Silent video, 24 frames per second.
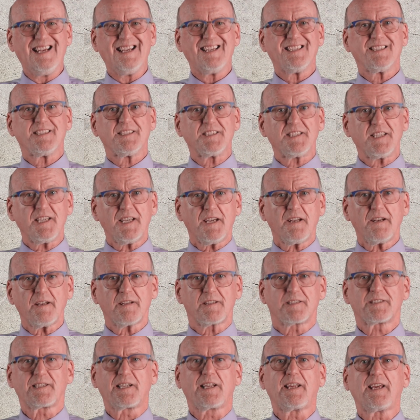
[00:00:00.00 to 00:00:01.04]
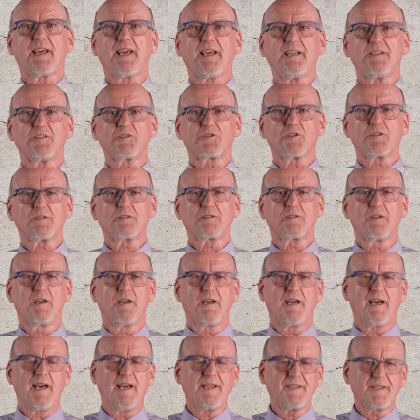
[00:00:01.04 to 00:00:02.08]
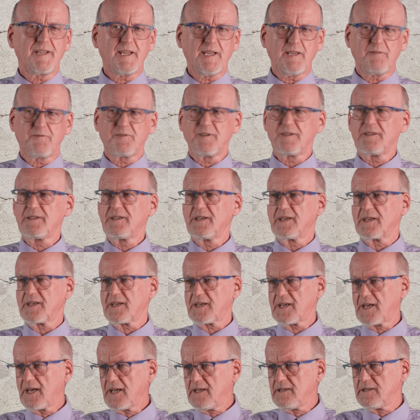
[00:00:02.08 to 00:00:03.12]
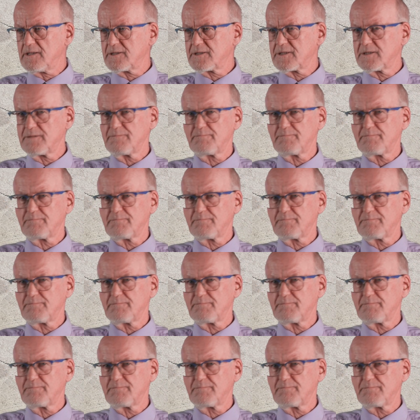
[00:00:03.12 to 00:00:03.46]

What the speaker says: seriously injured, and even killed.